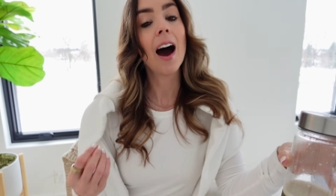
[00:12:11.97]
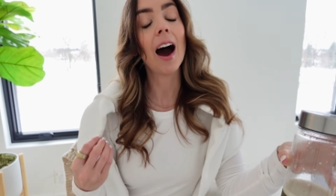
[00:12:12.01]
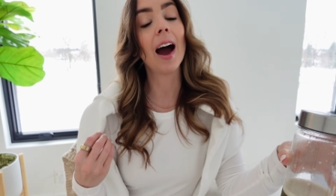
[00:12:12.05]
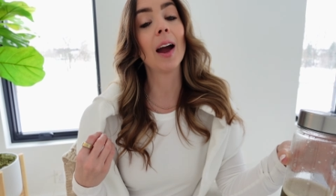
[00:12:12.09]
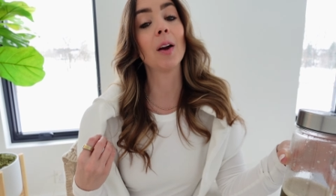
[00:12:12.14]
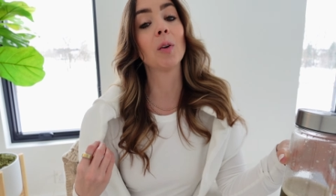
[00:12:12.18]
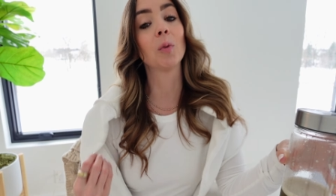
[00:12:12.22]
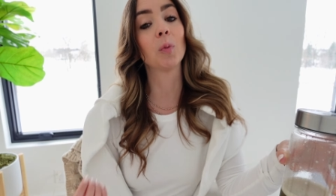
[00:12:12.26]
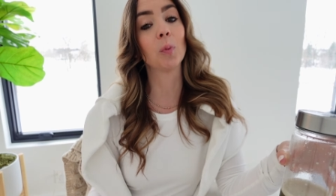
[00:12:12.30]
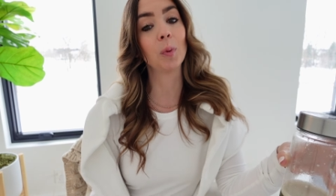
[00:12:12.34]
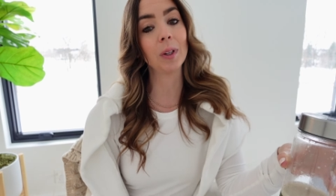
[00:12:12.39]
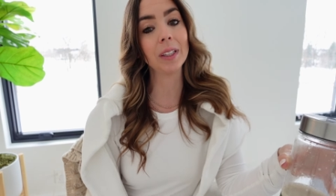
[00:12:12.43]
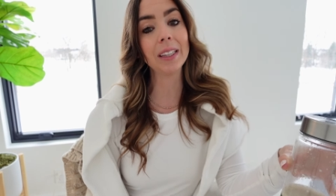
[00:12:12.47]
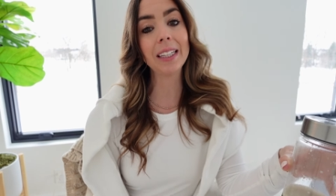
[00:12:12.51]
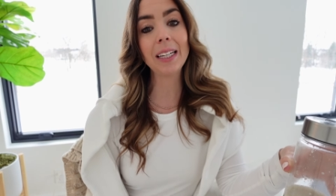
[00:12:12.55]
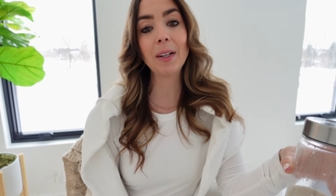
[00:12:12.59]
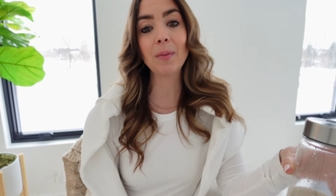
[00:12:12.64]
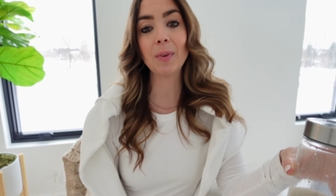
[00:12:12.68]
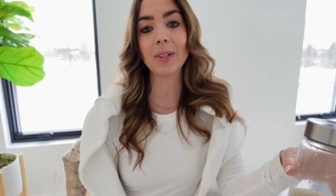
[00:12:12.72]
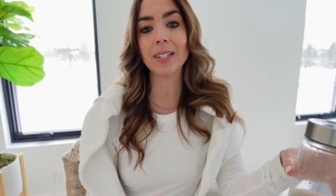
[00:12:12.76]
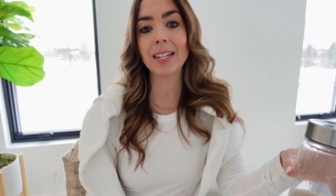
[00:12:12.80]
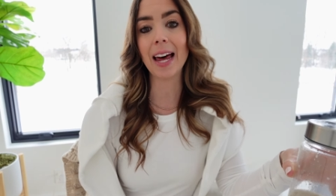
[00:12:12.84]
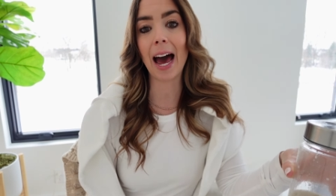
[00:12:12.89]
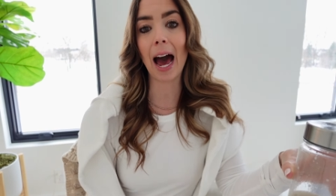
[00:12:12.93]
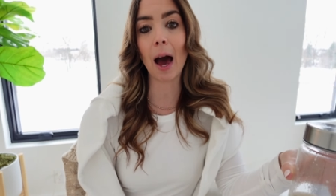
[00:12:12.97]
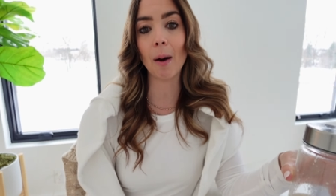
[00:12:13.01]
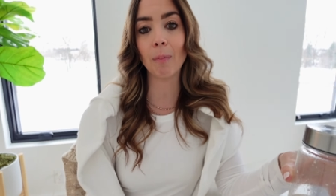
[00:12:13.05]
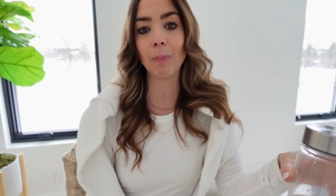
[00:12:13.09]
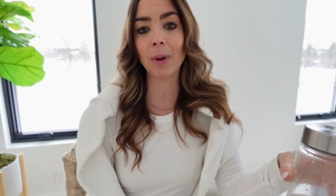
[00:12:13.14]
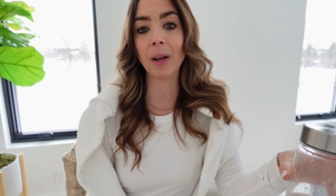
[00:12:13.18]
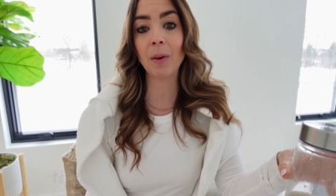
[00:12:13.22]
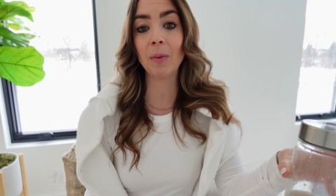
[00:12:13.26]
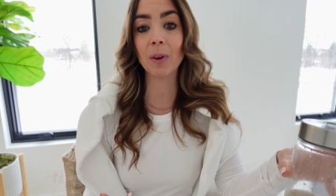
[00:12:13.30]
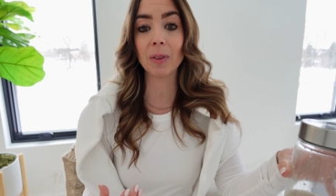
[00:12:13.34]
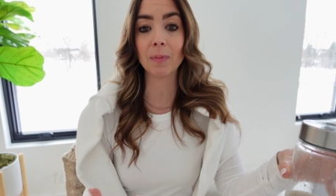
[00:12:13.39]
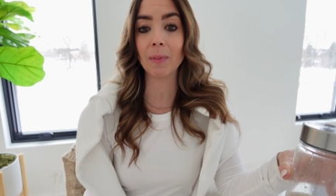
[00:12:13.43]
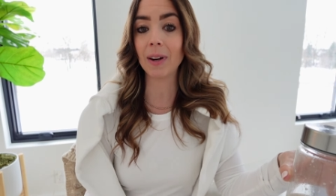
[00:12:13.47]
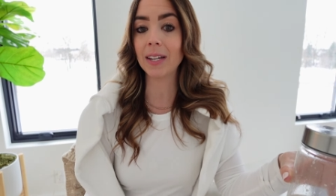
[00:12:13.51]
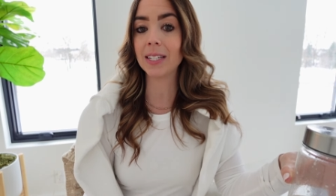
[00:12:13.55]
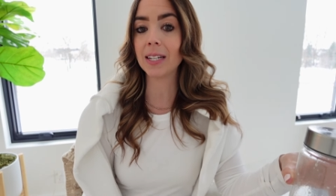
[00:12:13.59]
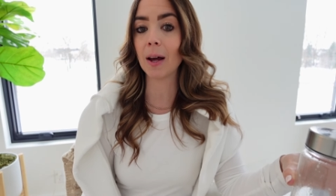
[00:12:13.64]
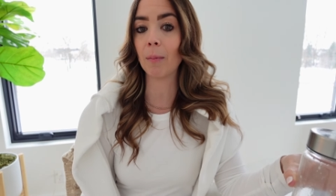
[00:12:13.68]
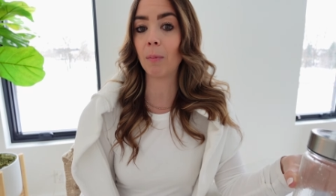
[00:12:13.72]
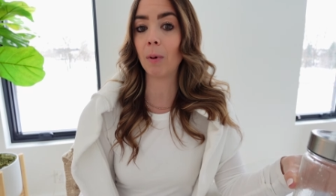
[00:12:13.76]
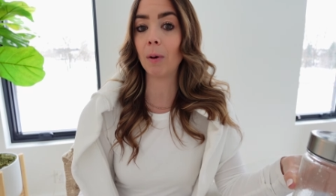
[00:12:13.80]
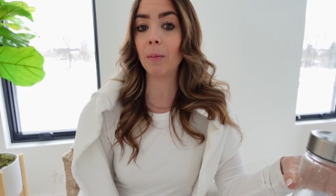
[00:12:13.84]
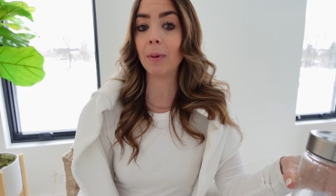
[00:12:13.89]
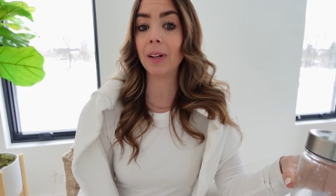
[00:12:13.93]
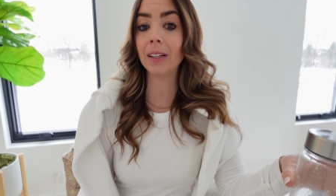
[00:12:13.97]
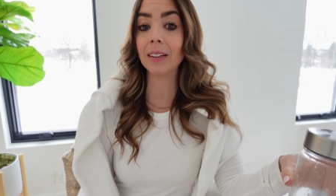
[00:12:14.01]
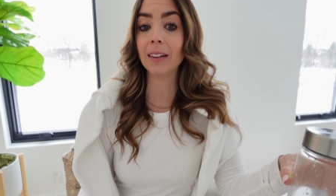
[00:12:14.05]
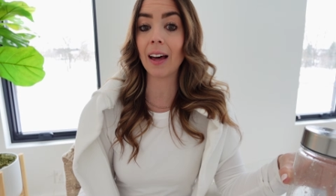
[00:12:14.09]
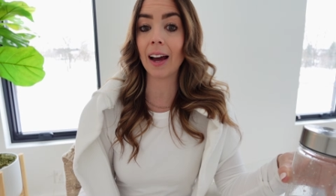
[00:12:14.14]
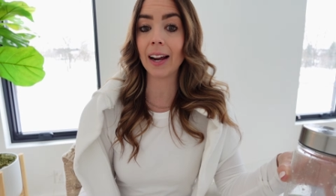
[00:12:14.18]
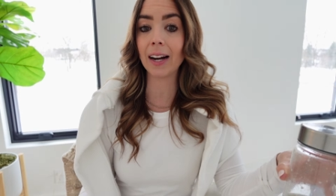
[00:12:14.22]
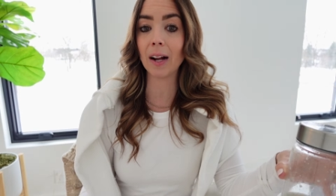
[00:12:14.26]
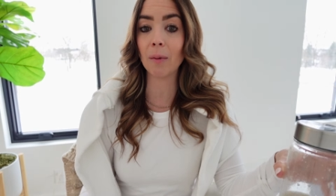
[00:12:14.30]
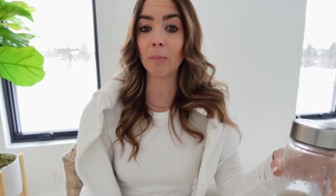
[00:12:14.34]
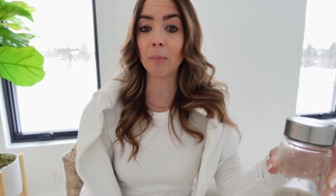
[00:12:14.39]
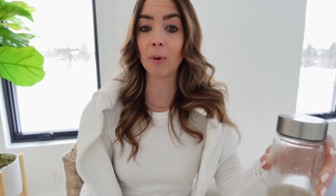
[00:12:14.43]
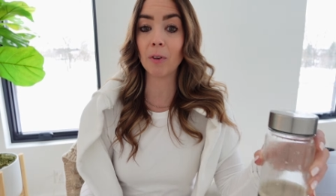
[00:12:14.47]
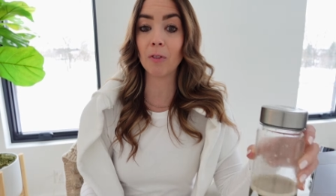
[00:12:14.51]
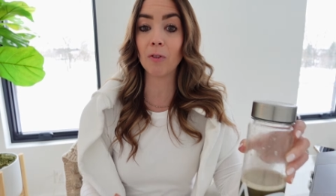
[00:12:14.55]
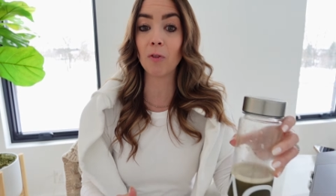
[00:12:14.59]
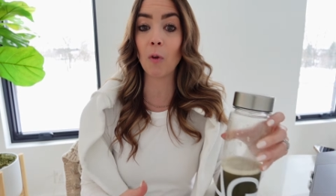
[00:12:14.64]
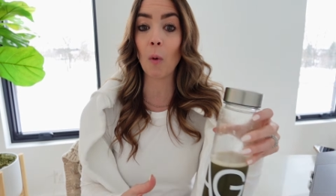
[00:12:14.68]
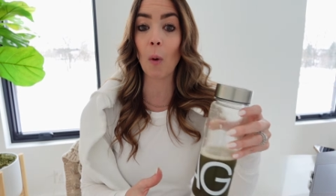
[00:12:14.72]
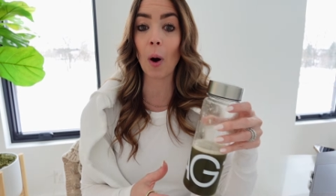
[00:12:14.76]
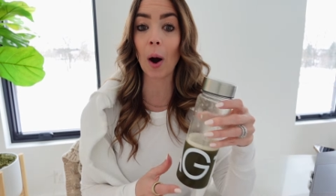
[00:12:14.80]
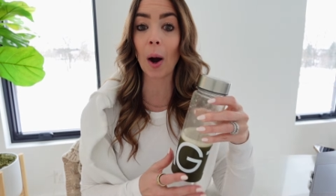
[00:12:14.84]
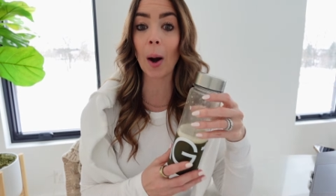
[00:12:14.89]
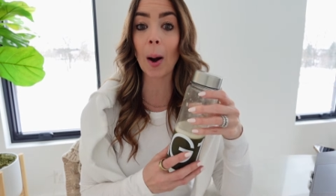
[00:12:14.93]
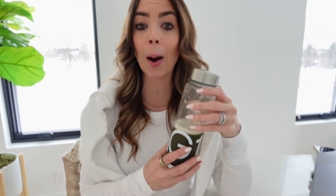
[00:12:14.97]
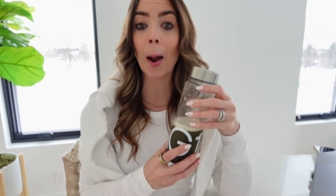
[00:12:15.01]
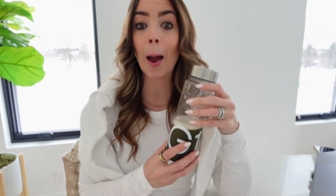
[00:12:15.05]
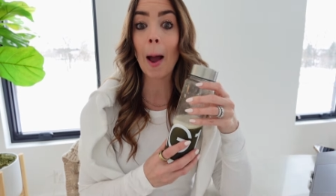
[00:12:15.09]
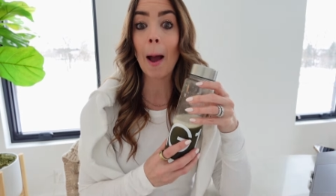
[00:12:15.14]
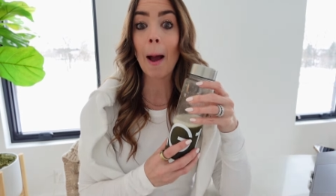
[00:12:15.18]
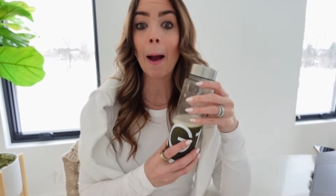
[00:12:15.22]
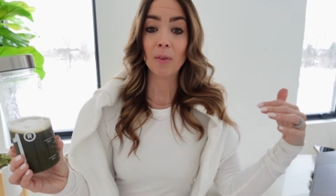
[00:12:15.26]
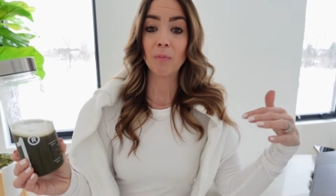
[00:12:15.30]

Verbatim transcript: I really was happy with my supplement lineup before,